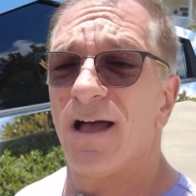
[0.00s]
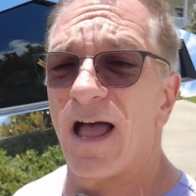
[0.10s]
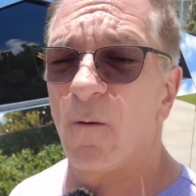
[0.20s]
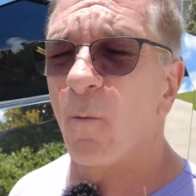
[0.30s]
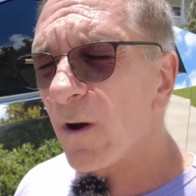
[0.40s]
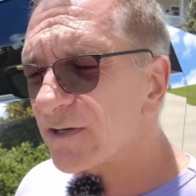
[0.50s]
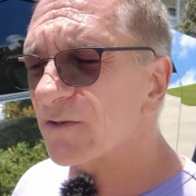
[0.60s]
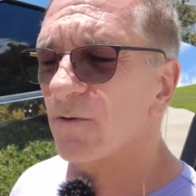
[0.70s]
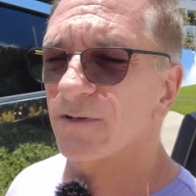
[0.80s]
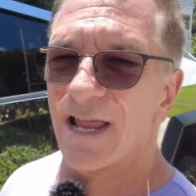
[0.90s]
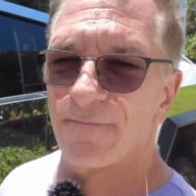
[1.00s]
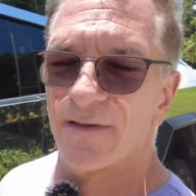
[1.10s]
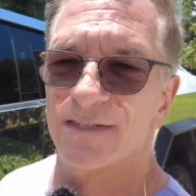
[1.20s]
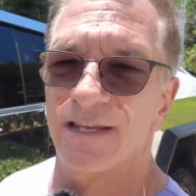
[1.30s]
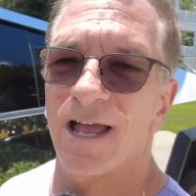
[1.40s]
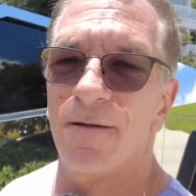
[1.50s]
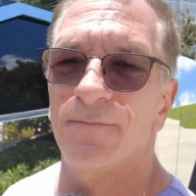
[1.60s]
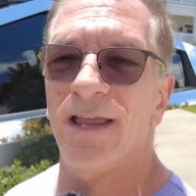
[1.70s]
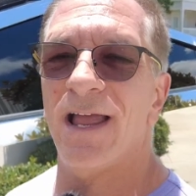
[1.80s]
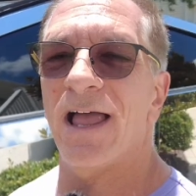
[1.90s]
I wish there was an FSD
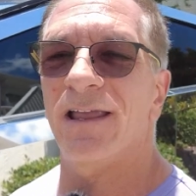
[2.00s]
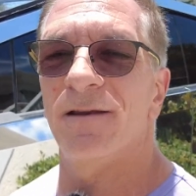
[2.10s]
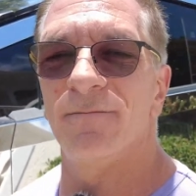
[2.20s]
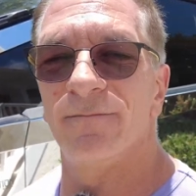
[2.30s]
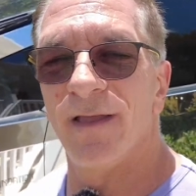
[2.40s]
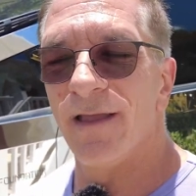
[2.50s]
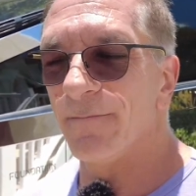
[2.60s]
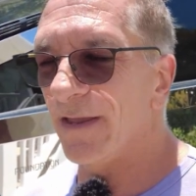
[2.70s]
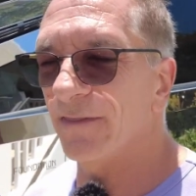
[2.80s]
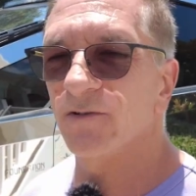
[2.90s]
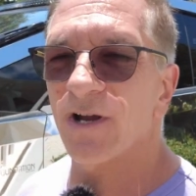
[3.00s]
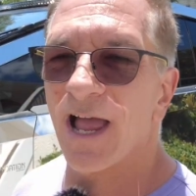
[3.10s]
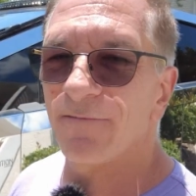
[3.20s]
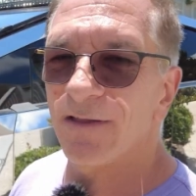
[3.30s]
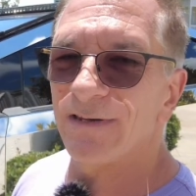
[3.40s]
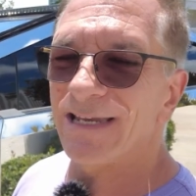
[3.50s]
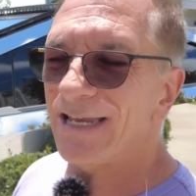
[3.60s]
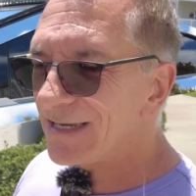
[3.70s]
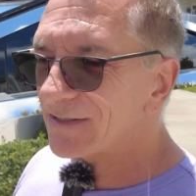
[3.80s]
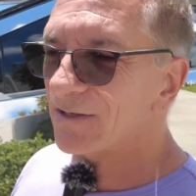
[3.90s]
update. I can make the drive even
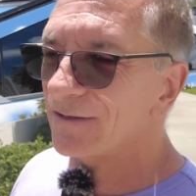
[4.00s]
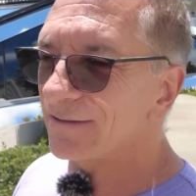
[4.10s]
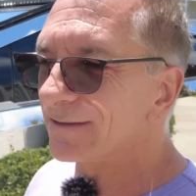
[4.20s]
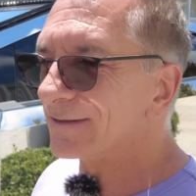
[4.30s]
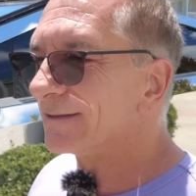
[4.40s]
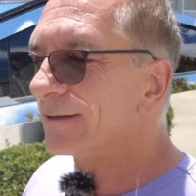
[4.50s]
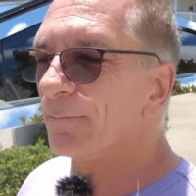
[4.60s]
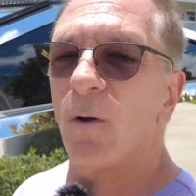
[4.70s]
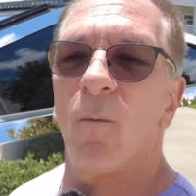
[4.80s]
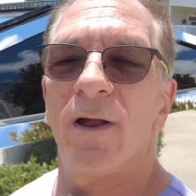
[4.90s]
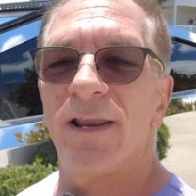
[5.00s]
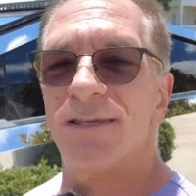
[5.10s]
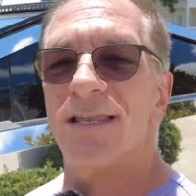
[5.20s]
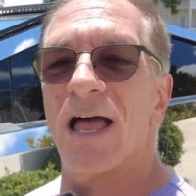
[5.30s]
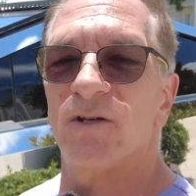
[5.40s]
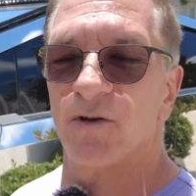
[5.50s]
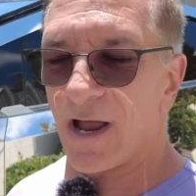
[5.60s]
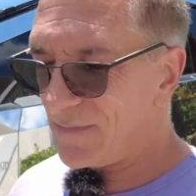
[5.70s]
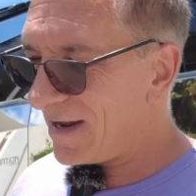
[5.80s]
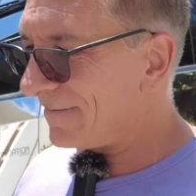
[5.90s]
easier, but one has not
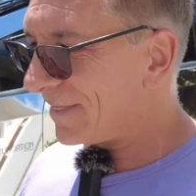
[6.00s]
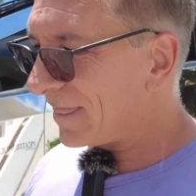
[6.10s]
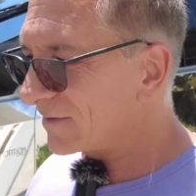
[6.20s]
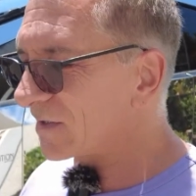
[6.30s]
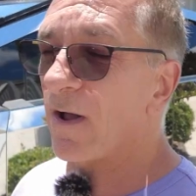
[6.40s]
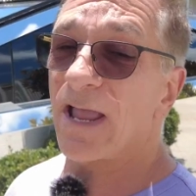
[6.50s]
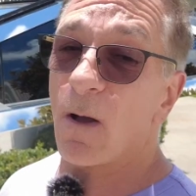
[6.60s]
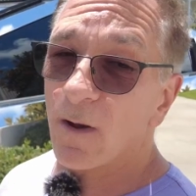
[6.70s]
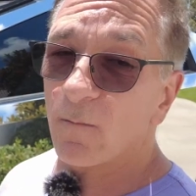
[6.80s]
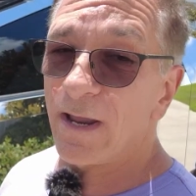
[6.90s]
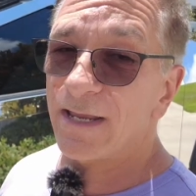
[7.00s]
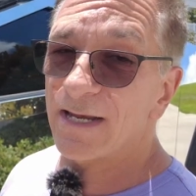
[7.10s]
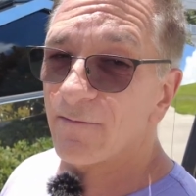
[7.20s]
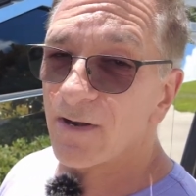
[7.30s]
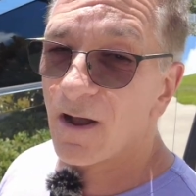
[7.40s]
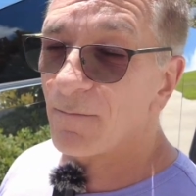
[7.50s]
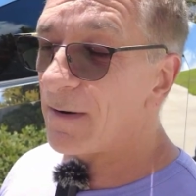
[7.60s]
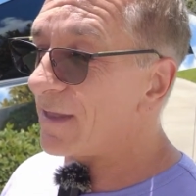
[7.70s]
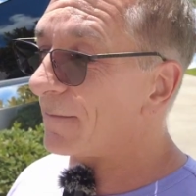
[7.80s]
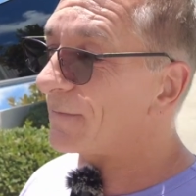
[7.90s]
dropped yet. So I got 1 week, you never know,
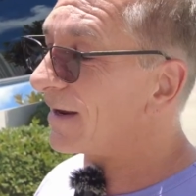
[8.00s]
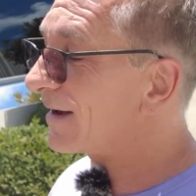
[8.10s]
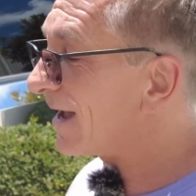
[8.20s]
maybe the update